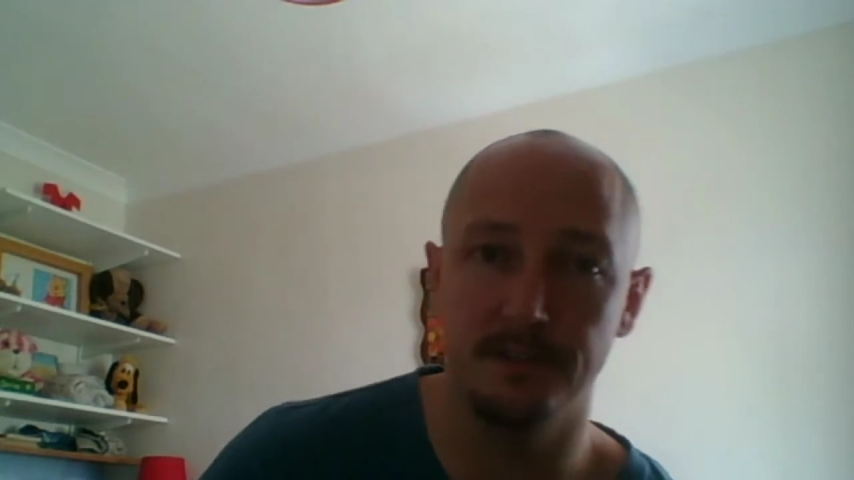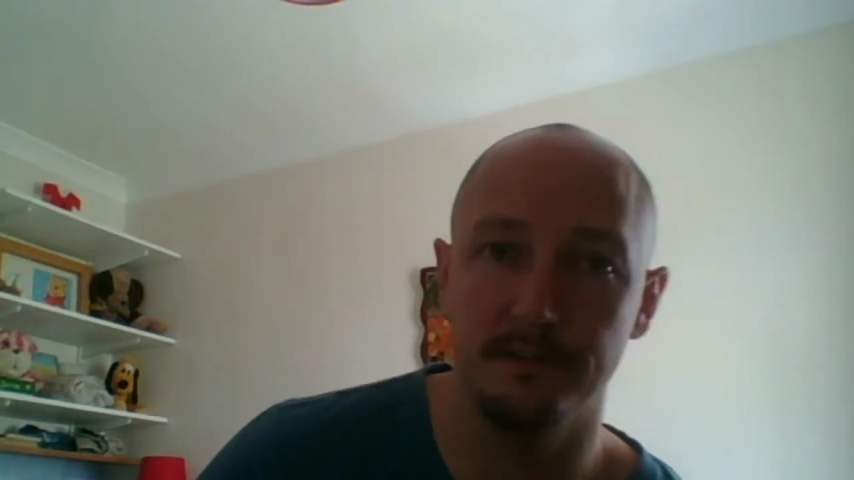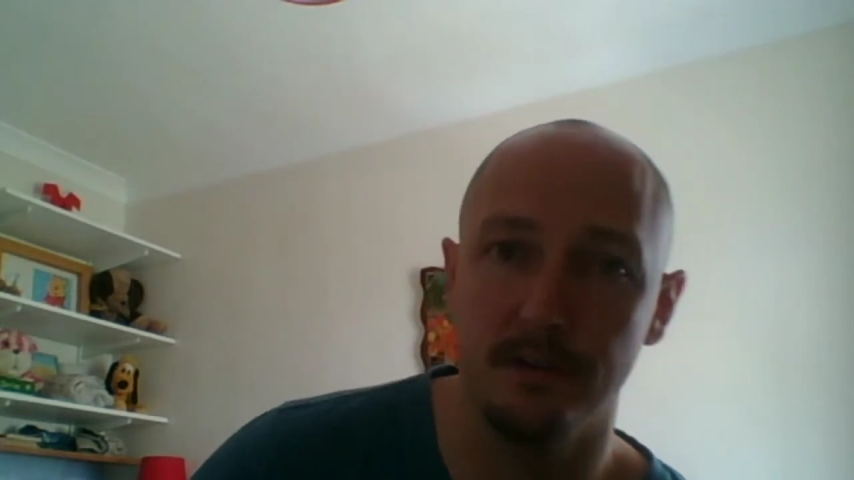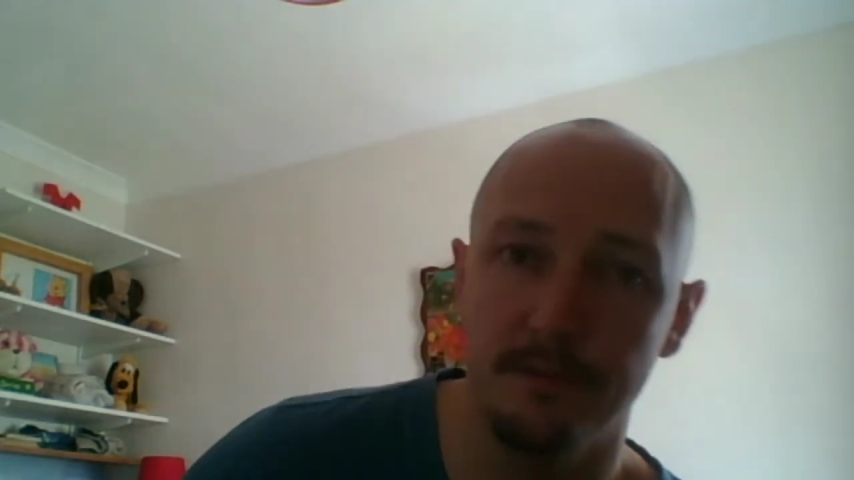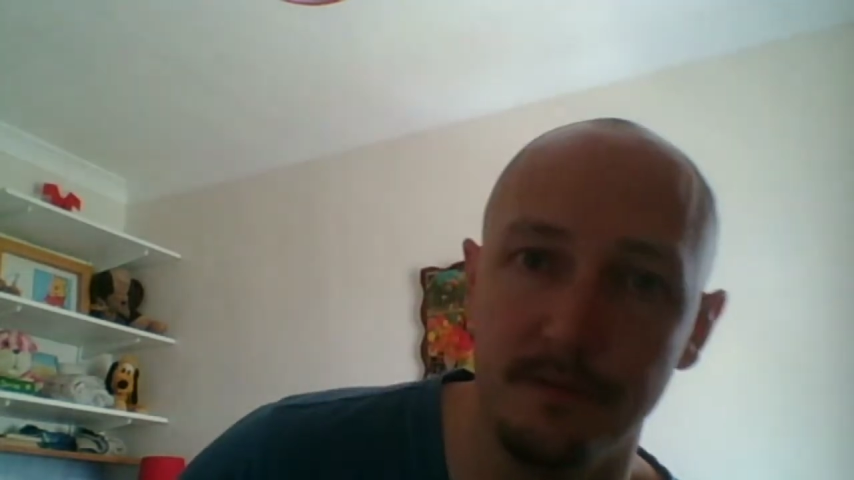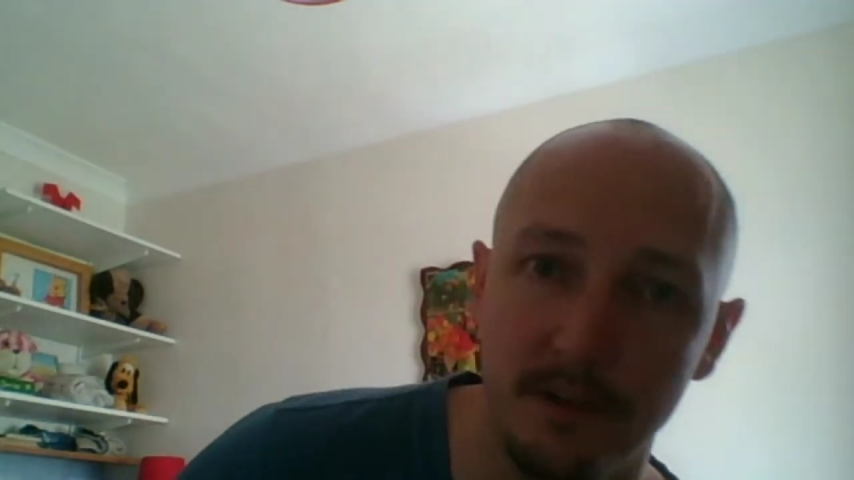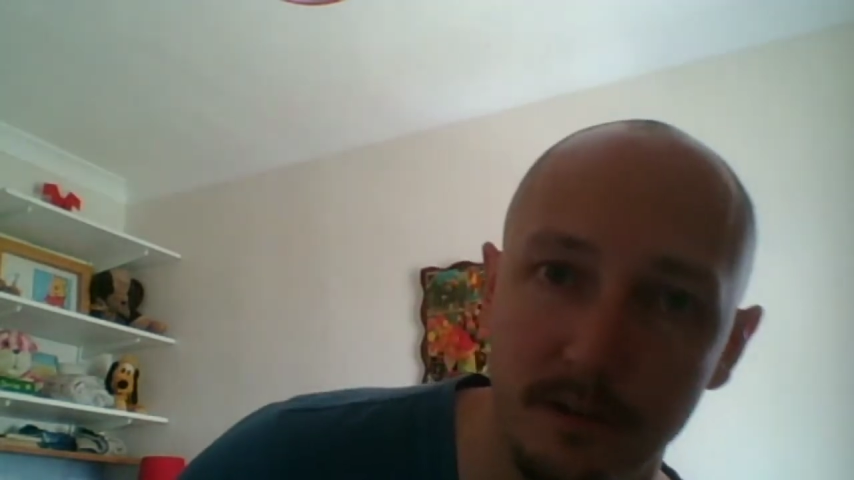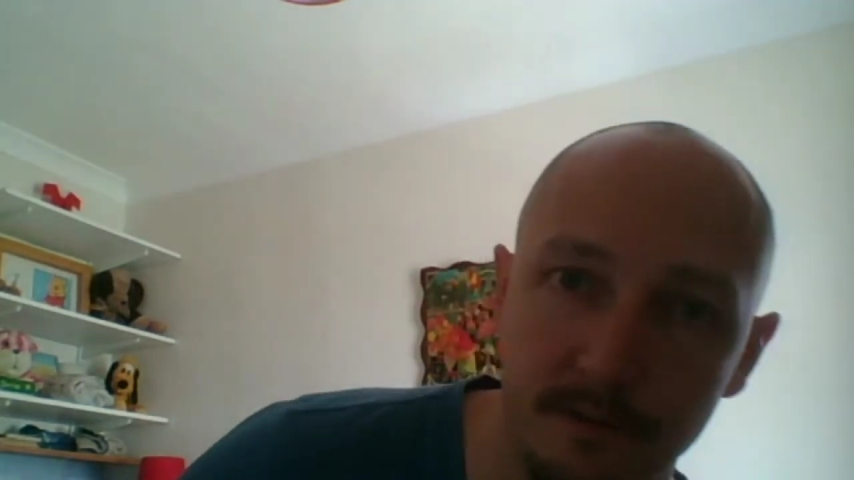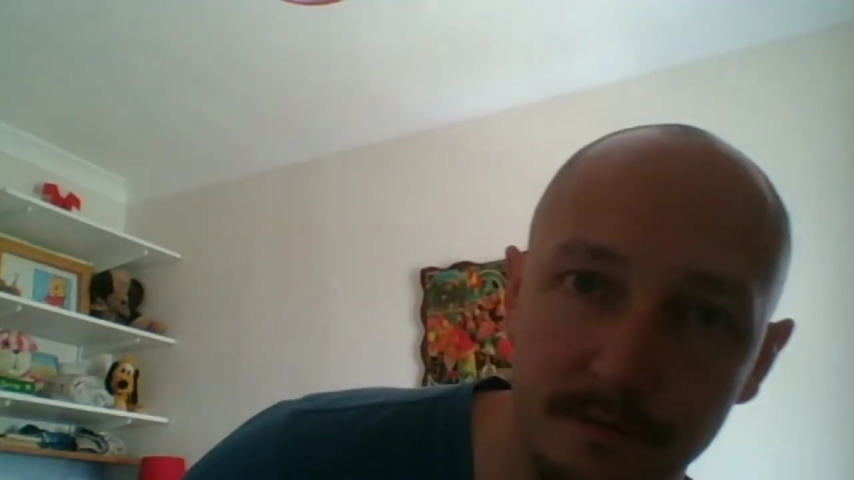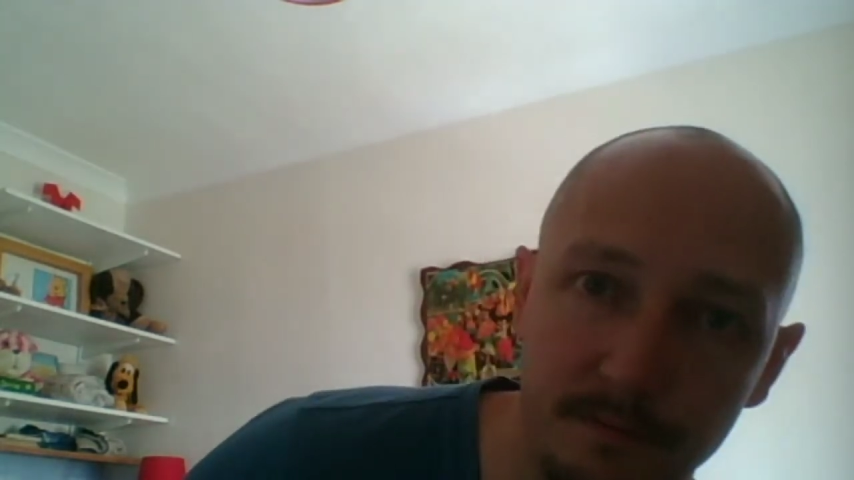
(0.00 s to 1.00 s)
of
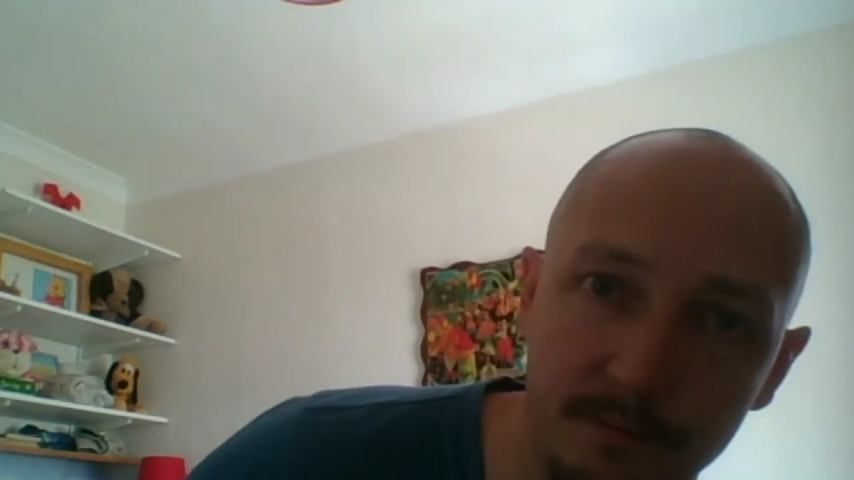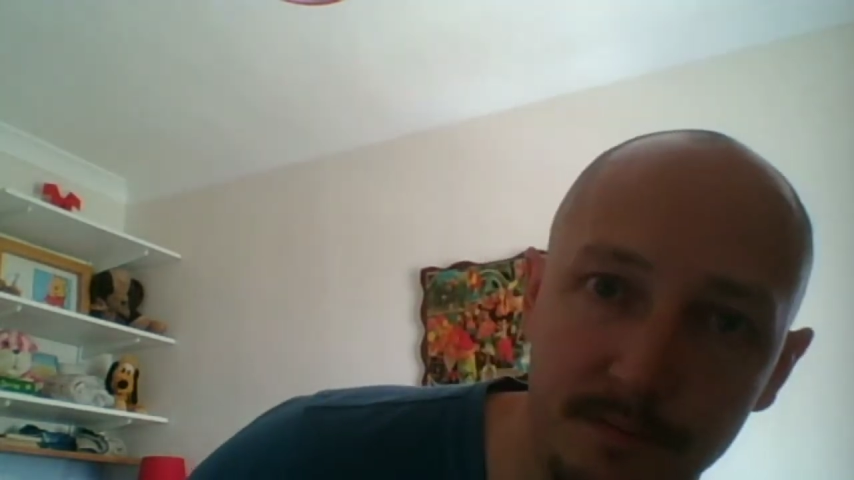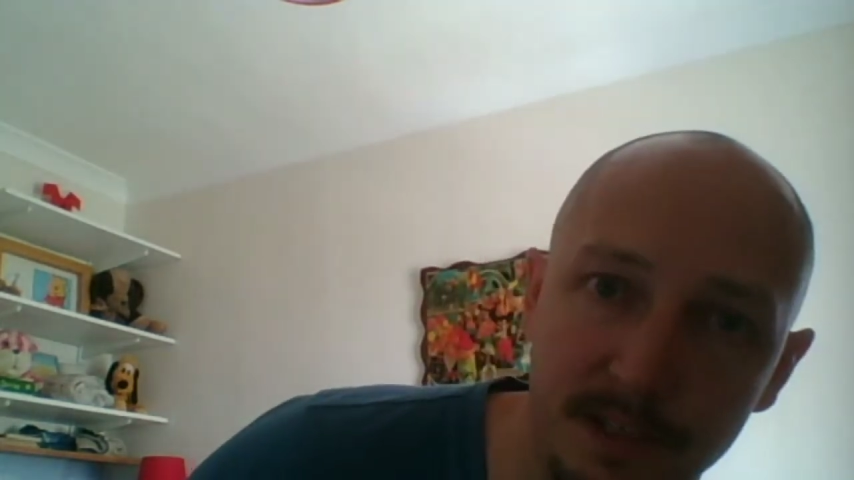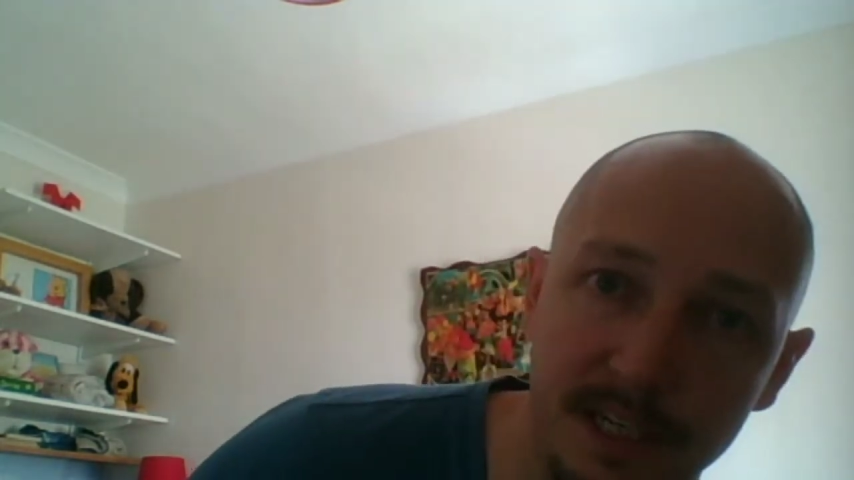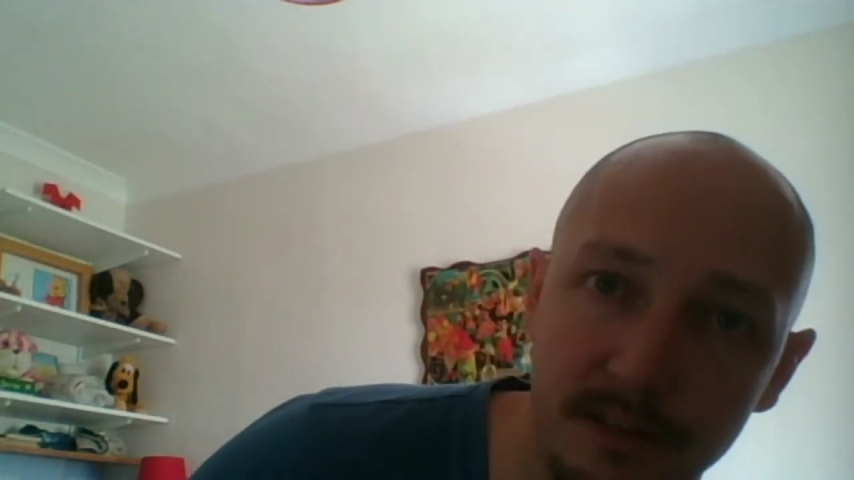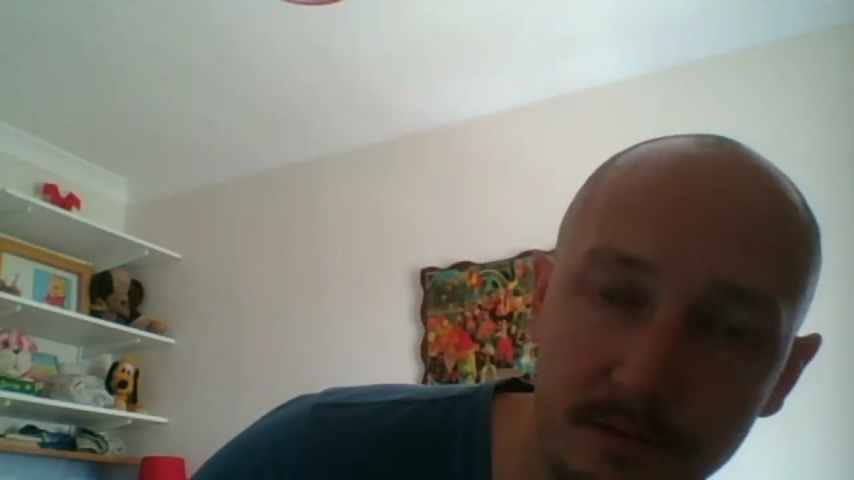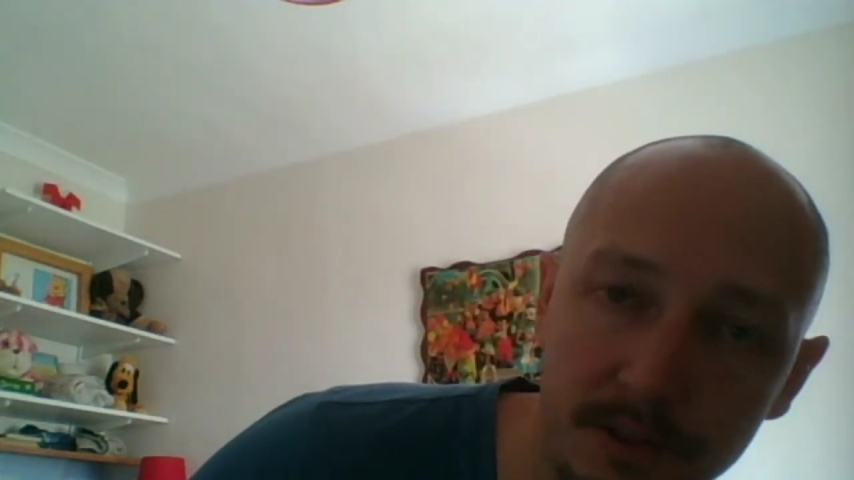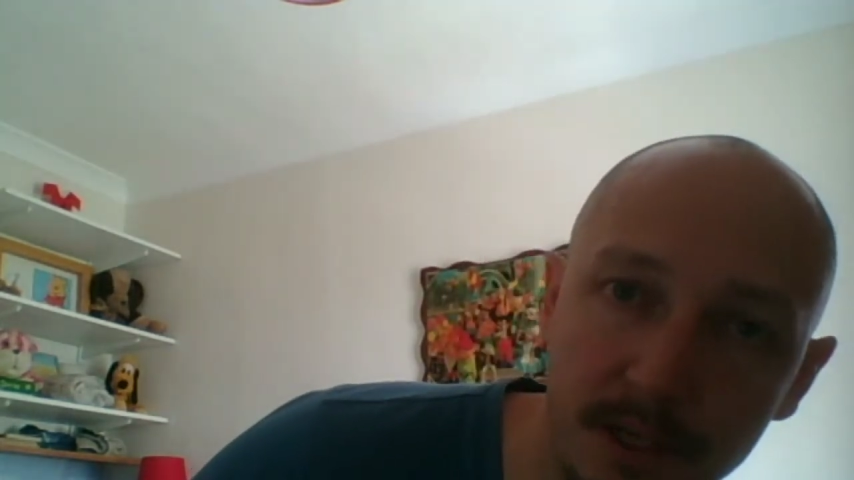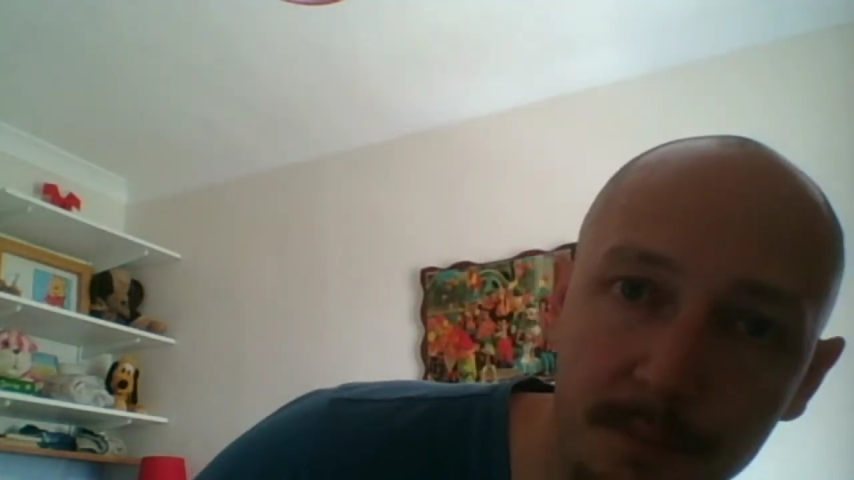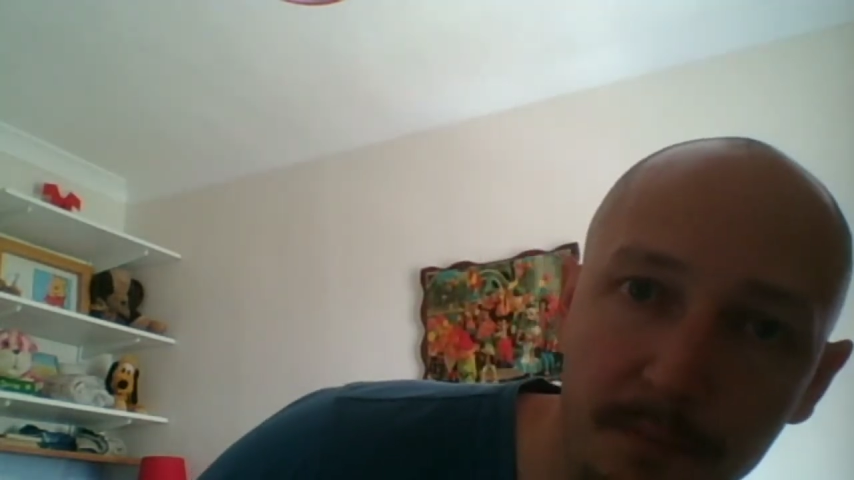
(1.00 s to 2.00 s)
deals,